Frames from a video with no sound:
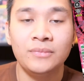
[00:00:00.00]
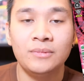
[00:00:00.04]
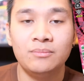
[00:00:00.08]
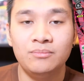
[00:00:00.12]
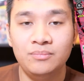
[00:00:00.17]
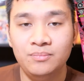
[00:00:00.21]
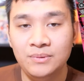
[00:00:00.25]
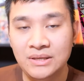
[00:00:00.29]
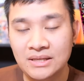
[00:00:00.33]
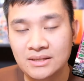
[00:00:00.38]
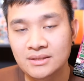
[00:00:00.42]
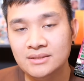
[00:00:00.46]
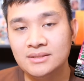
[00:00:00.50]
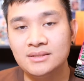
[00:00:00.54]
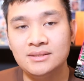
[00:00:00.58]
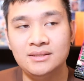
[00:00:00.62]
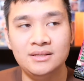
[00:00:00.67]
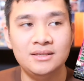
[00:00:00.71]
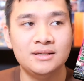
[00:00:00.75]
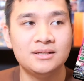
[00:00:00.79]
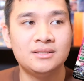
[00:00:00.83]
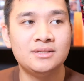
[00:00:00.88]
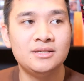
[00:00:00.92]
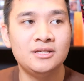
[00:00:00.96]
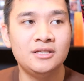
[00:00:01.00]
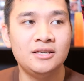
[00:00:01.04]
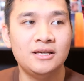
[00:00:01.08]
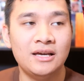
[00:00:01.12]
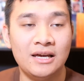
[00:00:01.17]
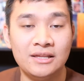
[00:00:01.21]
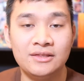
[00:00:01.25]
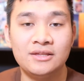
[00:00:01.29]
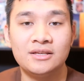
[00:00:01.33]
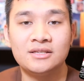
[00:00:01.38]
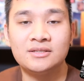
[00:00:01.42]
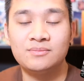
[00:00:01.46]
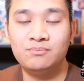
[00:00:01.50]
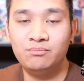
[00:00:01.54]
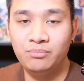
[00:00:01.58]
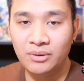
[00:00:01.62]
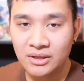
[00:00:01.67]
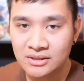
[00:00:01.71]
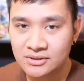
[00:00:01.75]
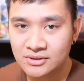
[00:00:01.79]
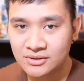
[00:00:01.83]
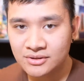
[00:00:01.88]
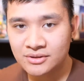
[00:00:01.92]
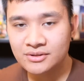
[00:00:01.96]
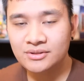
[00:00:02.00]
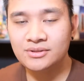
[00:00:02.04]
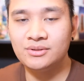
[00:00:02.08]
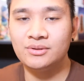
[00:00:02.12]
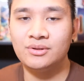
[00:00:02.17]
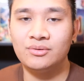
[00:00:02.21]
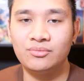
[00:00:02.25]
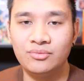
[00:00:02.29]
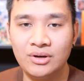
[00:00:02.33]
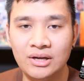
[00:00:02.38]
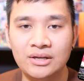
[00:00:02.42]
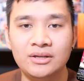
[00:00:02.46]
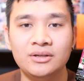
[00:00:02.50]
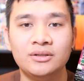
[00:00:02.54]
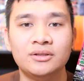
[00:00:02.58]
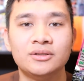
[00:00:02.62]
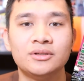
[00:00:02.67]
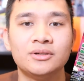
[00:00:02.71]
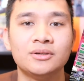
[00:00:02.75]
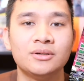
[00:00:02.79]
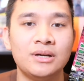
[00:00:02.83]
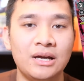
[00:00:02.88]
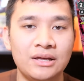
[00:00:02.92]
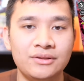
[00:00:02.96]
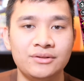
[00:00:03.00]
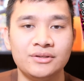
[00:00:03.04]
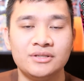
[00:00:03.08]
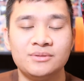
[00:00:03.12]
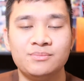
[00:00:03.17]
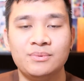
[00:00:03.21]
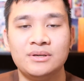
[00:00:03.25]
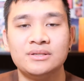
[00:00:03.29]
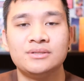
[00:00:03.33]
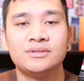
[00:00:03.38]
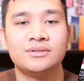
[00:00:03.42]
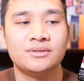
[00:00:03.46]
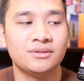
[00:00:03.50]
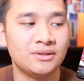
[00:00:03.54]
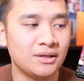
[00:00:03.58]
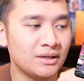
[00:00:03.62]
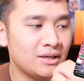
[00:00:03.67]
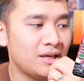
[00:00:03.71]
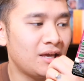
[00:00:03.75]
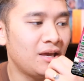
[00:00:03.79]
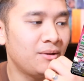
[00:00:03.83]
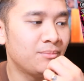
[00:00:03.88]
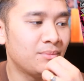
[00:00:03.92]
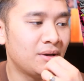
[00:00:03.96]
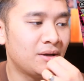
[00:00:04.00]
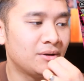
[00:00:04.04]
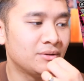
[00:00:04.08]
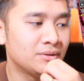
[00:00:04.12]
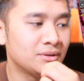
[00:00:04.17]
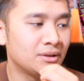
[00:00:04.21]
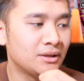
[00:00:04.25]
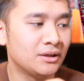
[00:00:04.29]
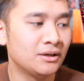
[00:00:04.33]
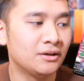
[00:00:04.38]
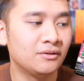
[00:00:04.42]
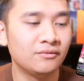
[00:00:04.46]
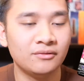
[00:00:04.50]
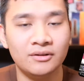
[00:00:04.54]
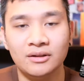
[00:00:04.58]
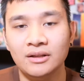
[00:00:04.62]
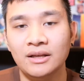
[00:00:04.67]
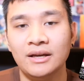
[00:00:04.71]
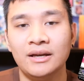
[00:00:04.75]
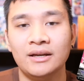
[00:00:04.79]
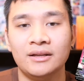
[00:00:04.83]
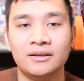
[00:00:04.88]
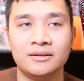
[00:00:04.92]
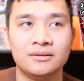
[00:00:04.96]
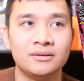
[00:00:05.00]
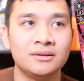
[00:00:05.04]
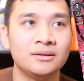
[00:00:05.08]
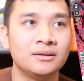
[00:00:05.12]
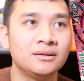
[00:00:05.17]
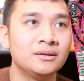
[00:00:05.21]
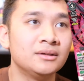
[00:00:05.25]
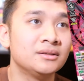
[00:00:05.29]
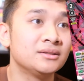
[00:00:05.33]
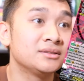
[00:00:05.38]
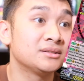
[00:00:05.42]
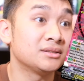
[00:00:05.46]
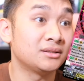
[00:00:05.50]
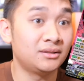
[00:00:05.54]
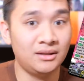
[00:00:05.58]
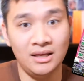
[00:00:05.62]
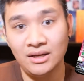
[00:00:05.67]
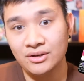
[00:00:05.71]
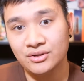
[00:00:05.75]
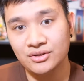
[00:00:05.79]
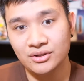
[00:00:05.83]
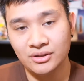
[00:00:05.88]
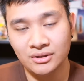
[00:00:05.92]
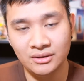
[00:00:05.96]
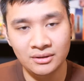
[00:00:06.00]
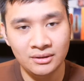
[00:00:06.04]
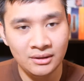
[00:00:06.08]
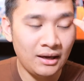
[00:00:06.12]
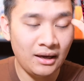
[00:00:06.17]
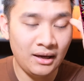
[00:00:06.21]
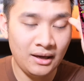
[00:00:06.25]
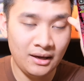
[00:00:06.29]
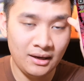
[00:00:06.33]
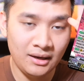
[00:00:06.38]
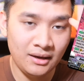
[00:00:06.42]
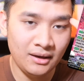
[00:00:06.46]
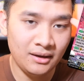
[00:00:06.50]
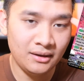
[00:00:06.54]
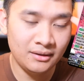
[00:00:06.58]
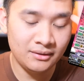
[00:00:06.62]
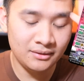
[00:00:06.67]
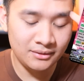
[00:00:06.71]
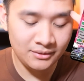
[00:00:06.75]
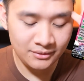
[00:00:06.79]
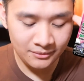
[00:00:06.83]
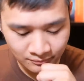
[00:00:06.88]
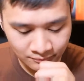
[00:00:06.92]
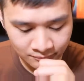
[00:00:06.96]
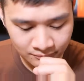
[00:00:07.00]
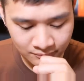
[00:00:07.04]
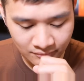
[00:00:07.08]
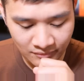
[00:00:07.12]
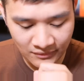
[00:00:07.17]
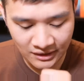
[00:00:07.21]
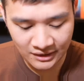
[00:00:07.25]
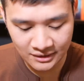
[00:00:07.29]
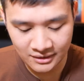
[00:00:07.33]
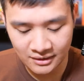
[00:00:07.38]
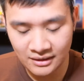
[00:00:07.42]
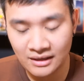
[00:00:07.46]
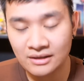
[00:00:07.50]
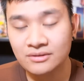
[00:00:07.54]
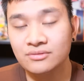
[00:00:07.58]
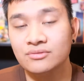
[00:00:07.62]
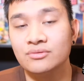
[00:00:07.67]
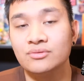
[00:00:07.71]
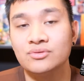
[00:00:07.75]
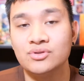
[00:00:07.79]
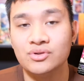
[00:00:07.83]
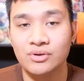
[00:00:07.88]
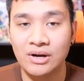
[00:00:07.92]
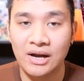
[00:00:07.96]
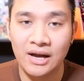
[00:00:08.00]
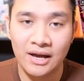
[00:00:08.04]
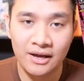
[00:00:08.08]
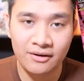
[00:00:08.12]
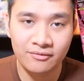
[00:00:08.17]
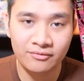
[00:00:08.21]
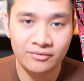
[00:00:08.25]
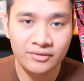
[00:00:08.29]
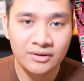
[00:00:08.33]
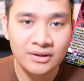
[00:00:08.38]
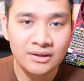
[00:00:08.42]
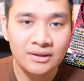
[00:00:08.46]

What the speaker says: Beast Deity Ethics Buster, so the regular Ethics Buster that came out of Clan Selection, and get an extra drive